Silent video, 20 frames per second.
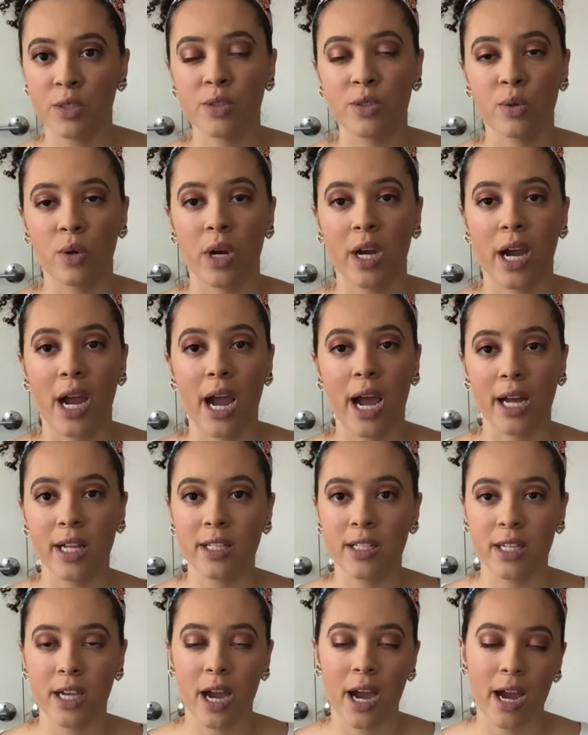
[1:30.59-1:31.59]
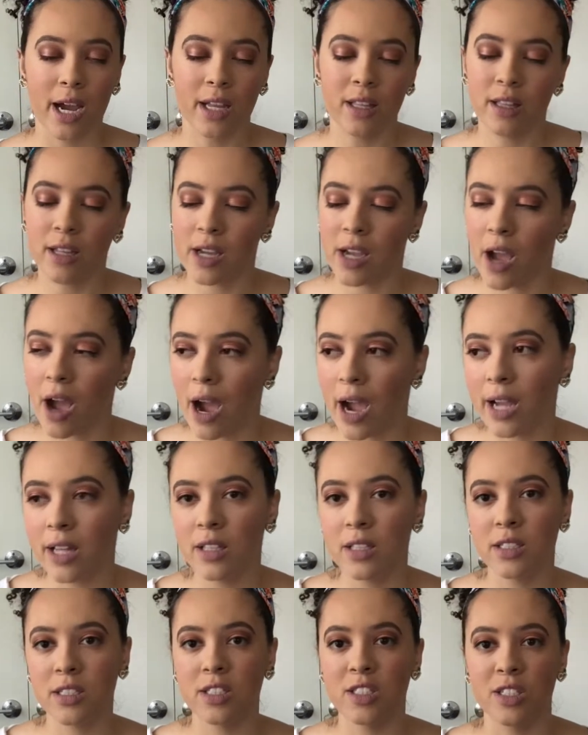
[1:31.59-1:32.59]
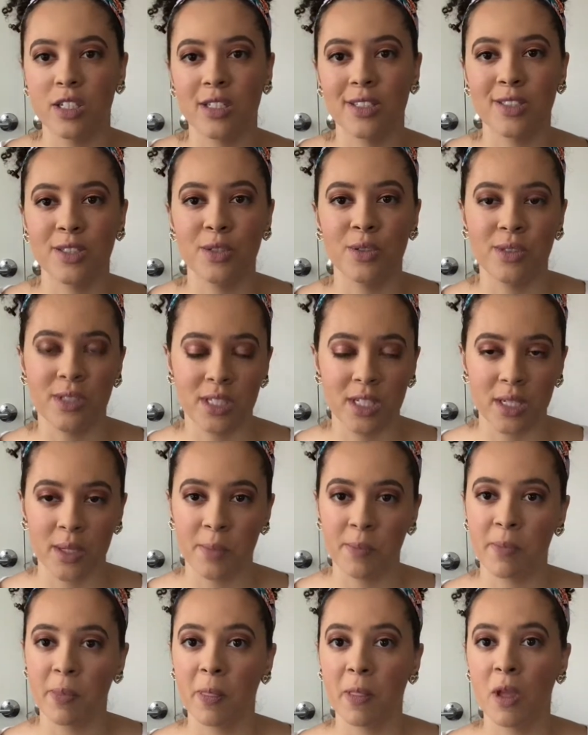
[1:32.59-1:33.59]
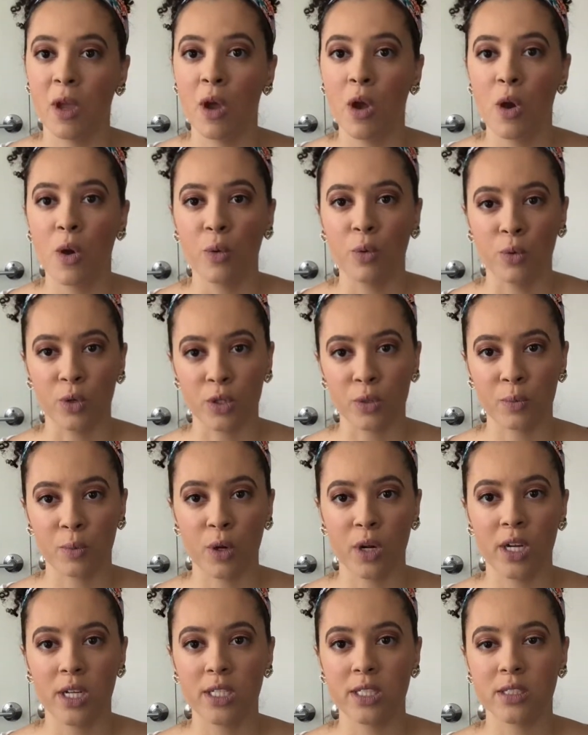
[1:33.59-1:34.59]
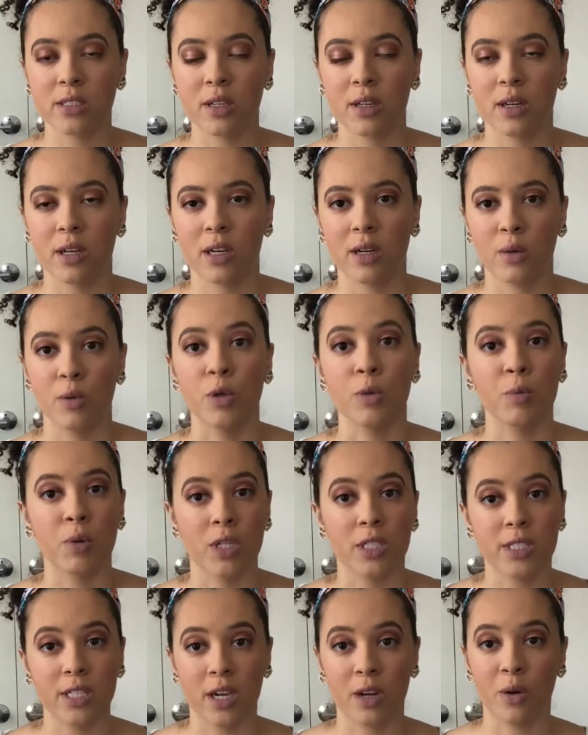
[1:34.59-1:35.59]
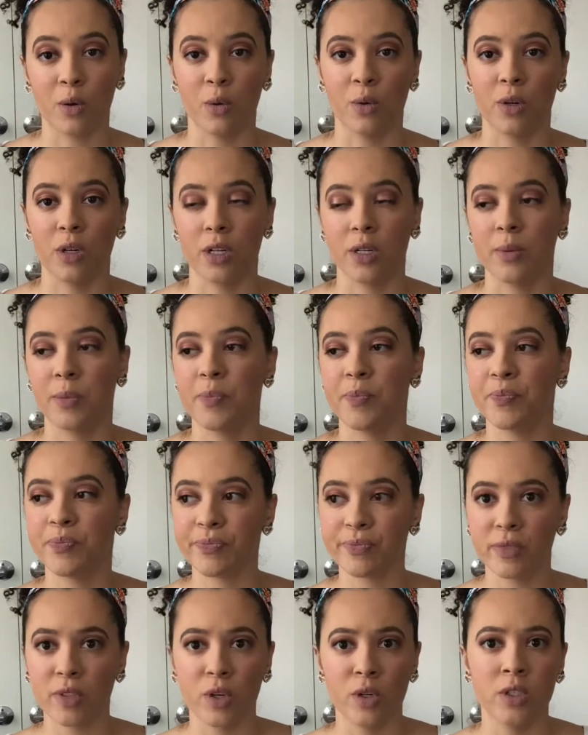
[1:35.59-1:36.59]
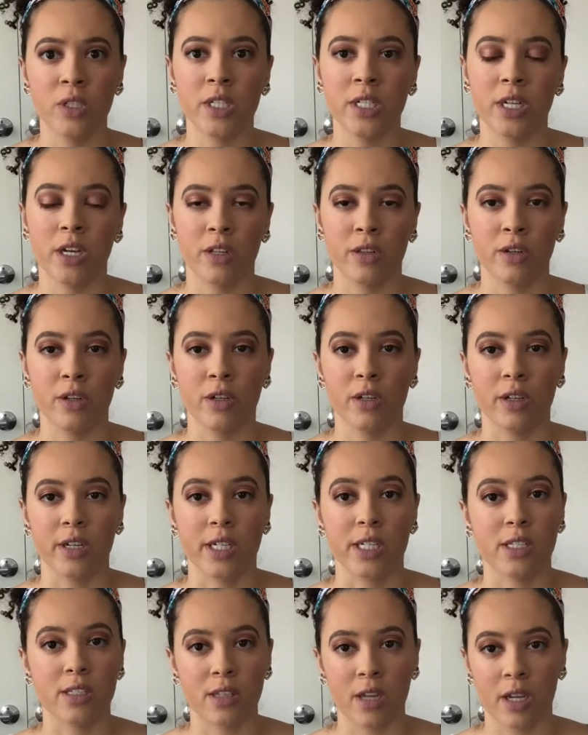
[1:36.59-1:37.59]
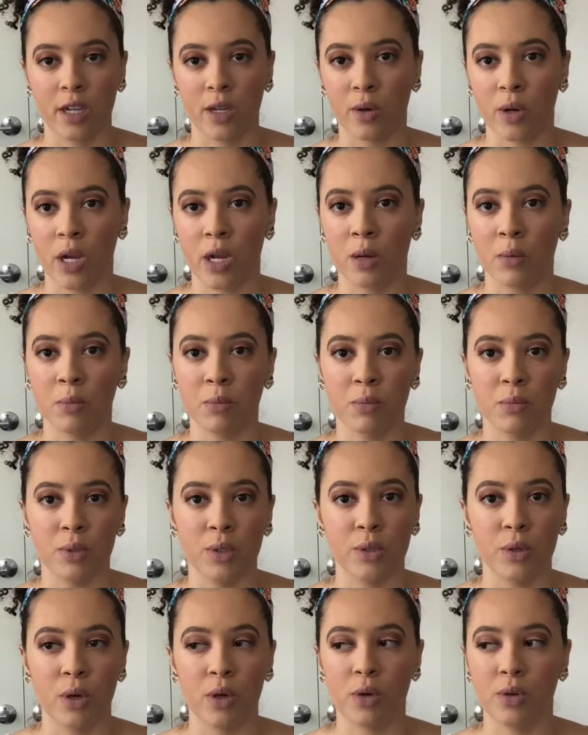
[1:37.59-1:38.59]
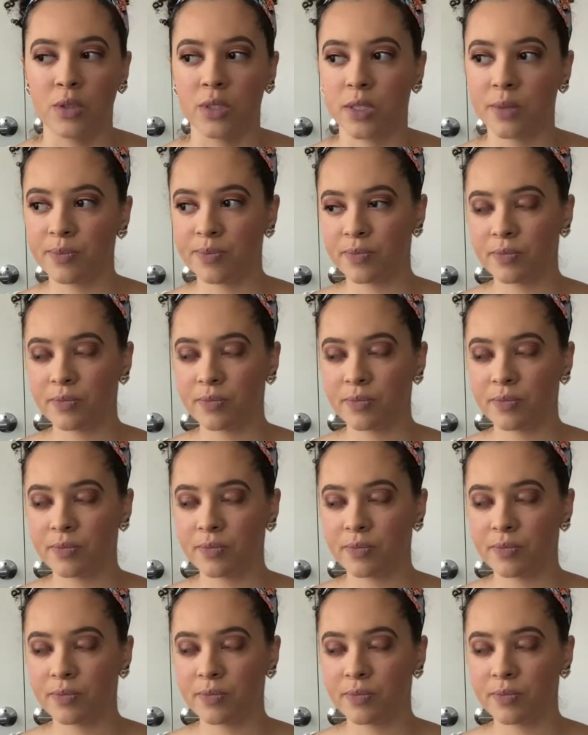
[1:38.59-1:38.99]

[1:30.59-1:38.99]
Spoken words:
So I highly suggest using WordPress, WordPress.org, or any other like SiteGround, Bluehost,